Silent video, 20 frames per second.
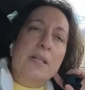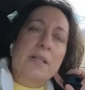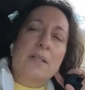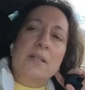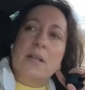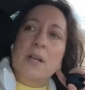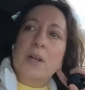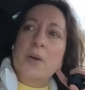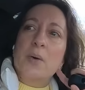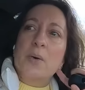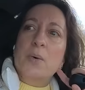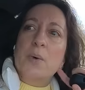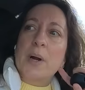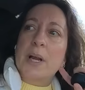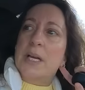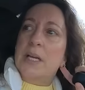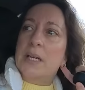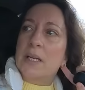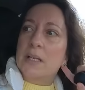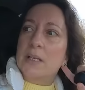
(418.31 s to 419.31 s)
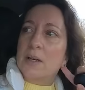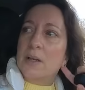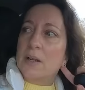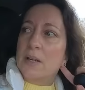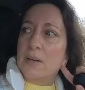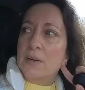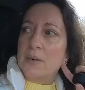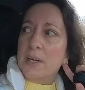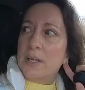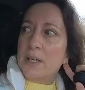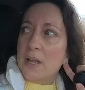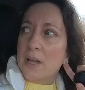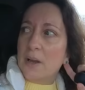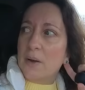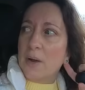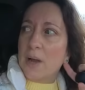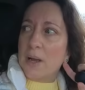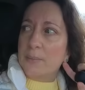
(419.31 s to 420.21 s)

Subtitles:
it's raining right now.